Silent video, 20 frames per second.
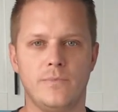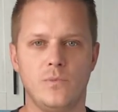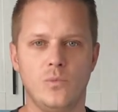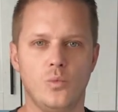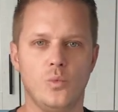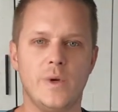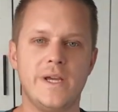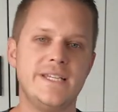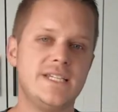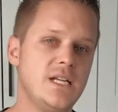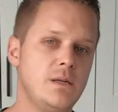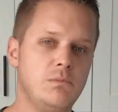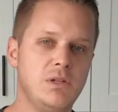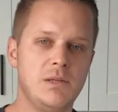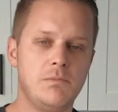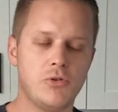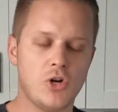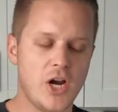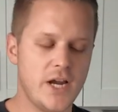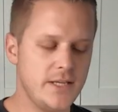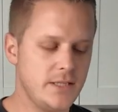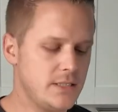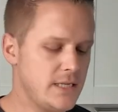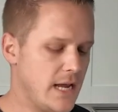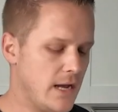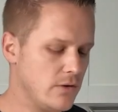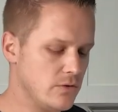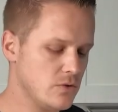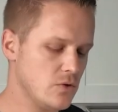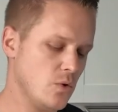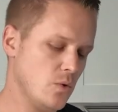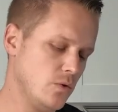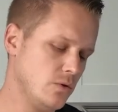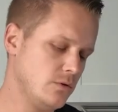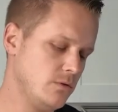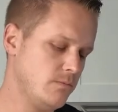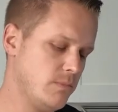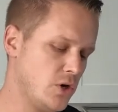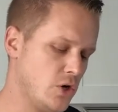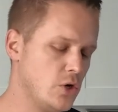reasonably priced
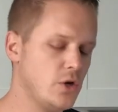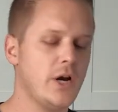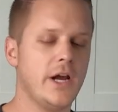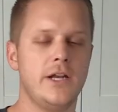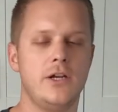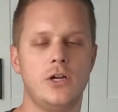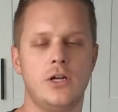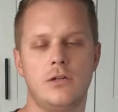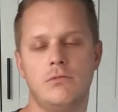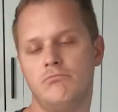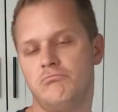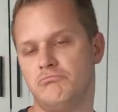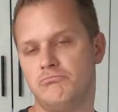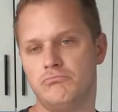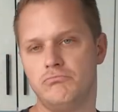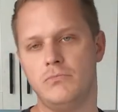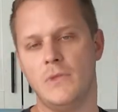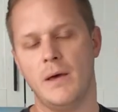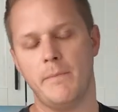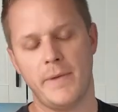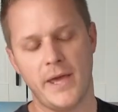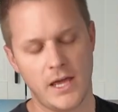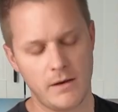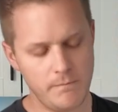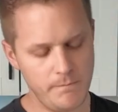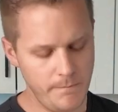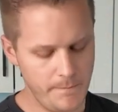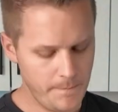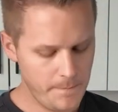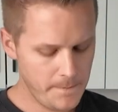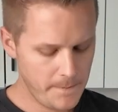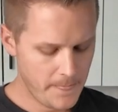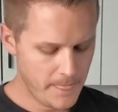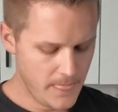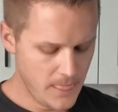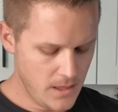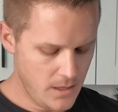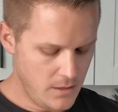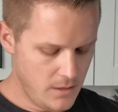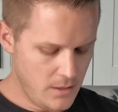household burr grinder, not bad.
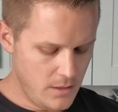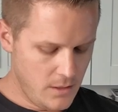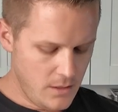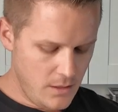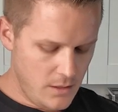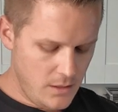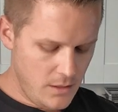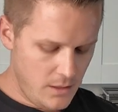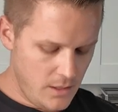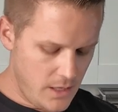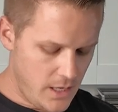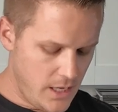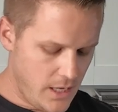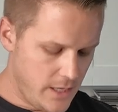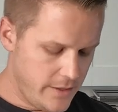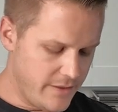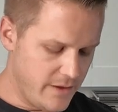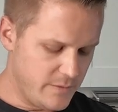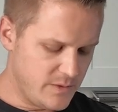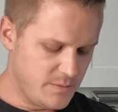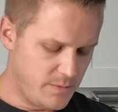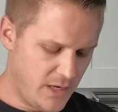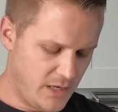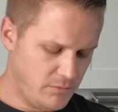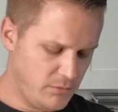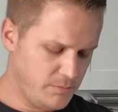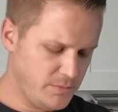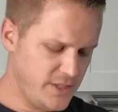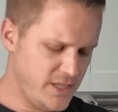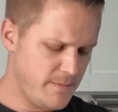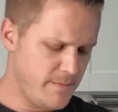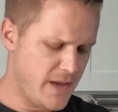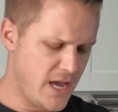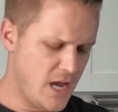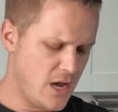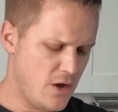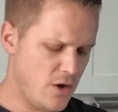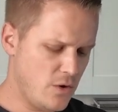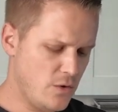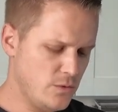And that was probably
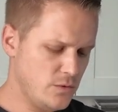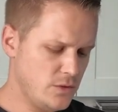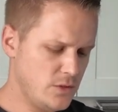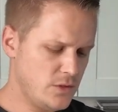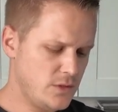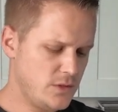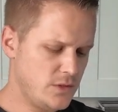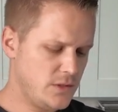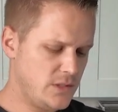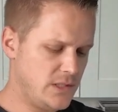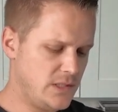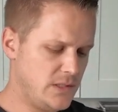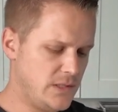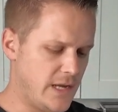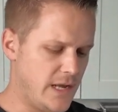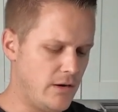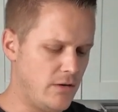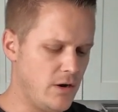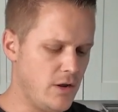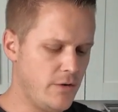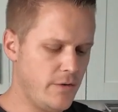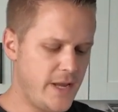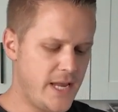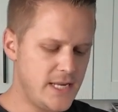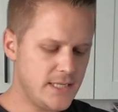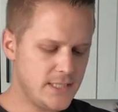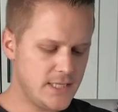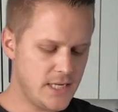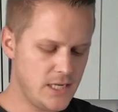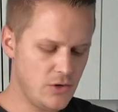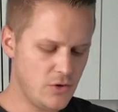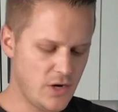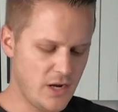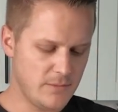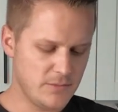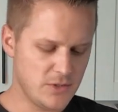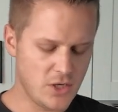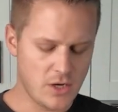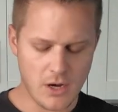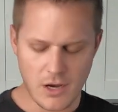about, I don't know, 18
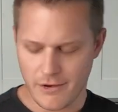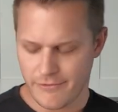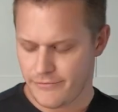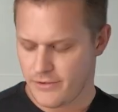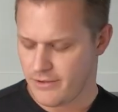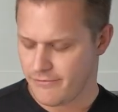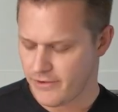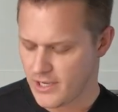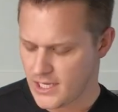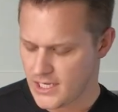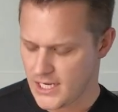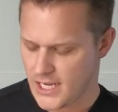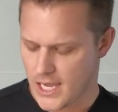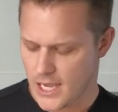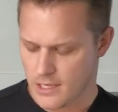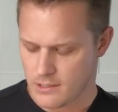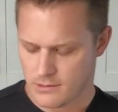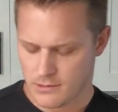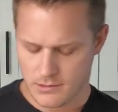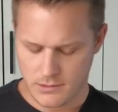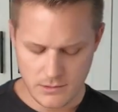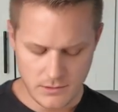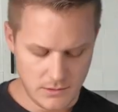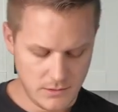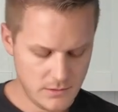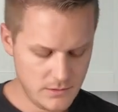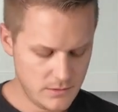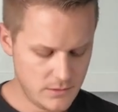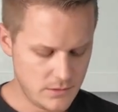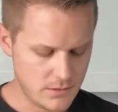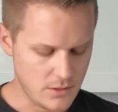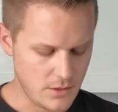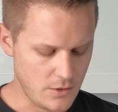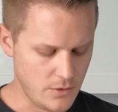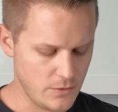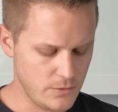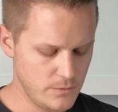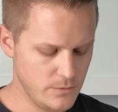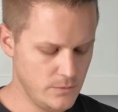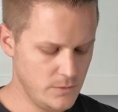grams of coffee if I had to guess.
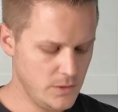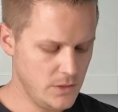So